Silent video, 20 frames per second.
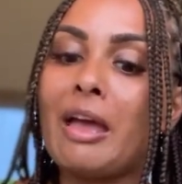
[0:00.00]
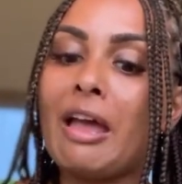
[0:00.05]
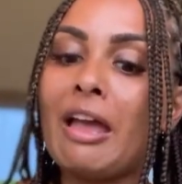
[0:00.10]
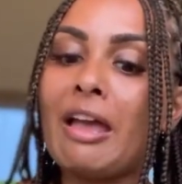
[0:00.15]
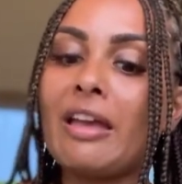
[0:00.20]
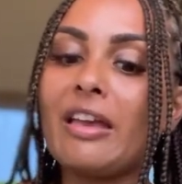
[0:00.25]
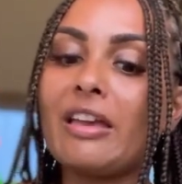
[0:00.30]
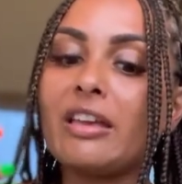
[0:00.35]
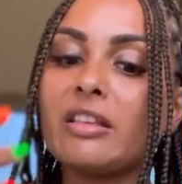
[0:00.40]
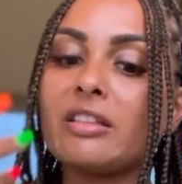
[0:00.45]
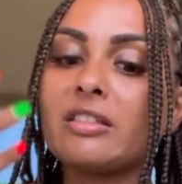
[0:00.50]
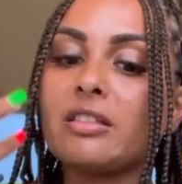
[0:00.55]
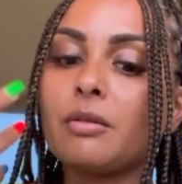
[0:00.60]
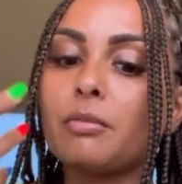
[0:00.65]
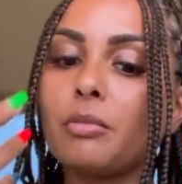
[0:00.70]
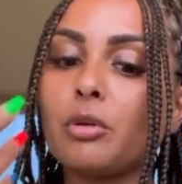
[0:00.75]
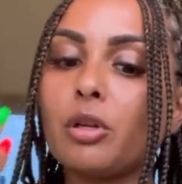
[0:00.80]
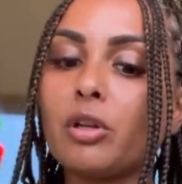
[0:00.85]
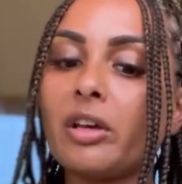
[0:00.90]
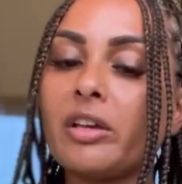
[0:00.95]
8
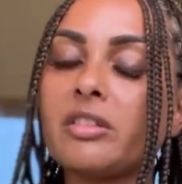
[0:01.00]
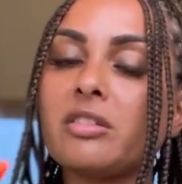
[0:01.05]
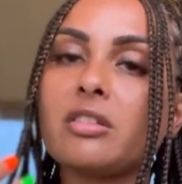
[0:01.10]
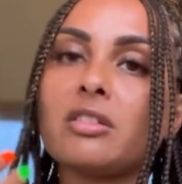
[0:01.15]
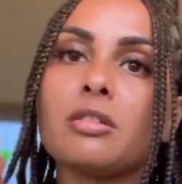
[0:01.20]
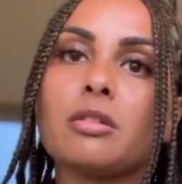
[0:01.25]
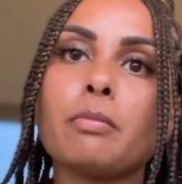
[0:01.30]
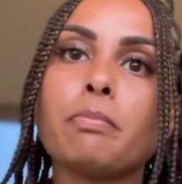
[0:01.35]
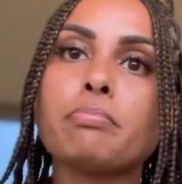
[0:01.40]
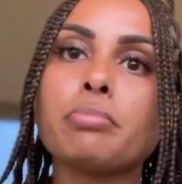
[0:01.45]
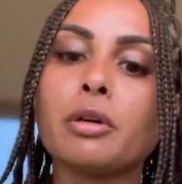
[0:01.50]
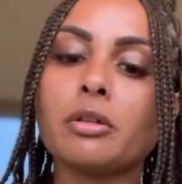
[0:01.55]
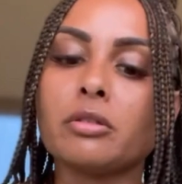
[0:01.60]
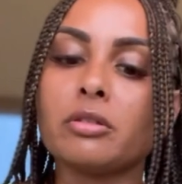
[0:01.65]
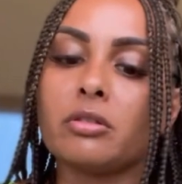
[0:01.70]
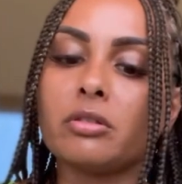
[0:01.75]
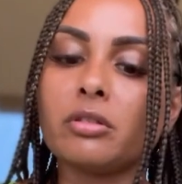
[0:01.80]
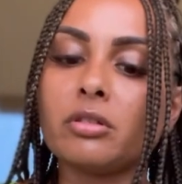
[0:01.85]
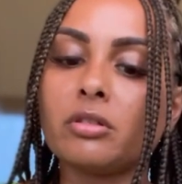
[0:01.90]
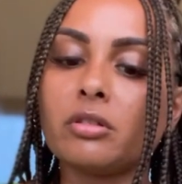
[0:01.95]
symbolizes
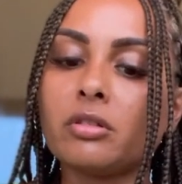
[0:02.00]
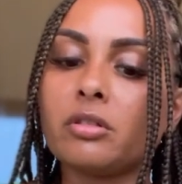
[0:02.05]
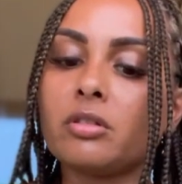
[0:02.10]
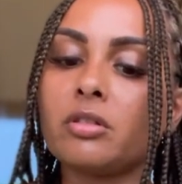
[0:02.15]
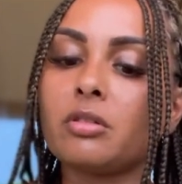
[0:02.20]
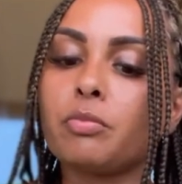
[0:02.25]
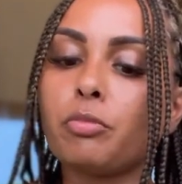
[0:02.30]
abundance,